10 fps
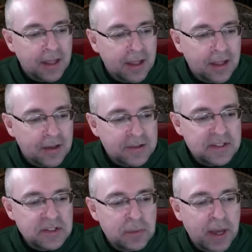
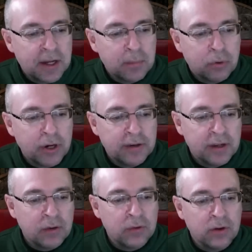Systematic
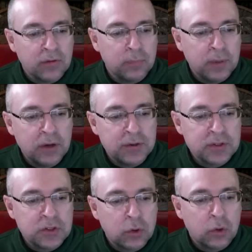breakdown of Peterson's
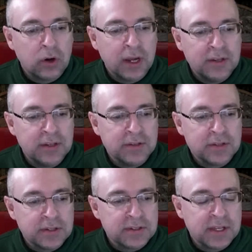core ideas and
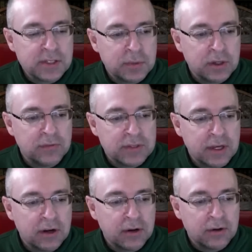assessment of his
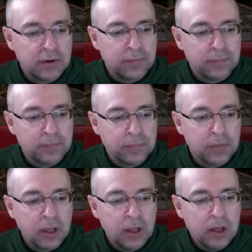character.
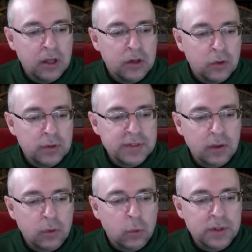Notice how
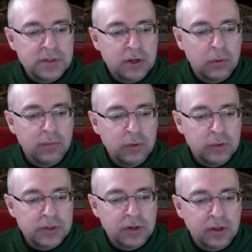the one-star
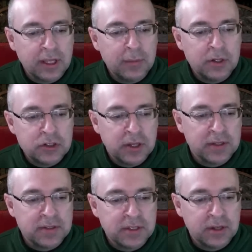reviewers are claiming
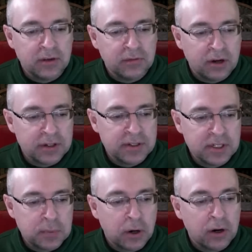jealousy on Vox Day's
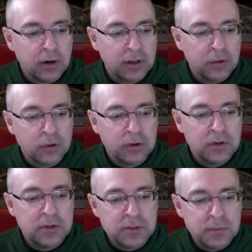part in order to
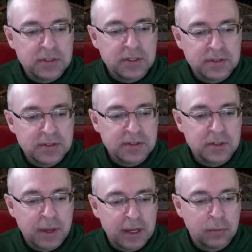dismiss his
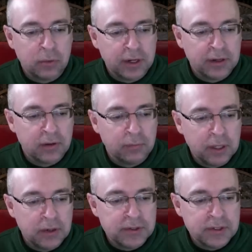systematic breakdown of
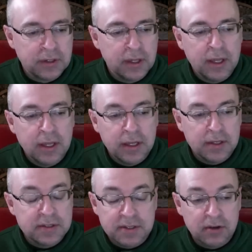Peterson
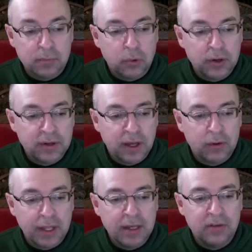instead of pointing
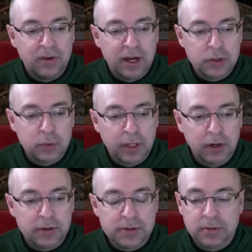out any factual
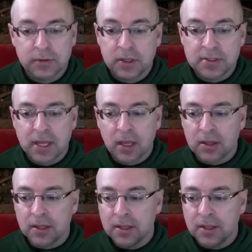errors. Exactly.